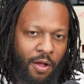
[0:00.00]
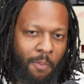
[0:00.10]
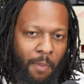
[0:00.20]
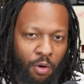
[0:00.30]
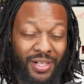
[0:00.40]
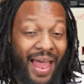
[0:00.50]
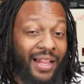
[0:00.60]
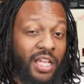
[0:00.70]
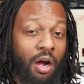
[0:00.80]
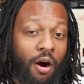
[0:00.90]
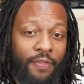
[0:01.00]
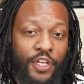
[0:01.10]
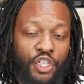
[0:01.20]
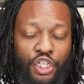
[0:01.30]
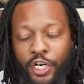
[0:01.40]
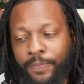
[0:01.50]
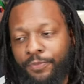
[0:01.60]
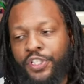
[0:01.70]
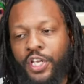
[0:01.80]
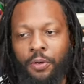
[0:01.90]
most likely are this year.
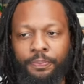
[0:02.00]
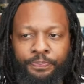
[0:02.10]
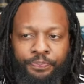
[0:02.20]
So